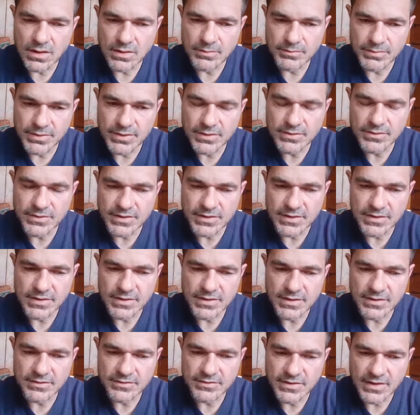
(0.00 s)
building
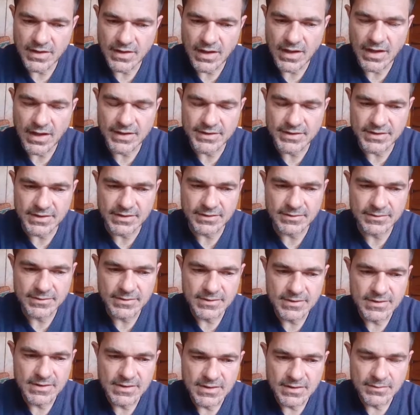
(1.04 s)
is hiding
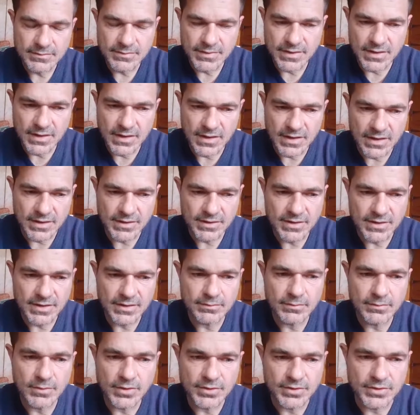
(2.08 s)
behind a
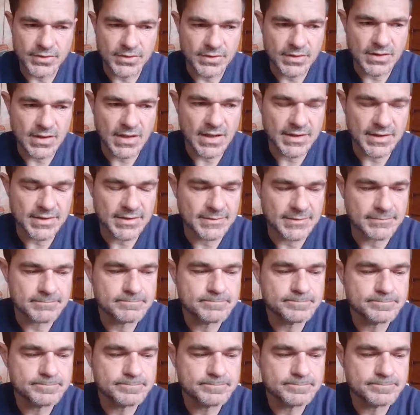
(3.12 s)
modern cladding,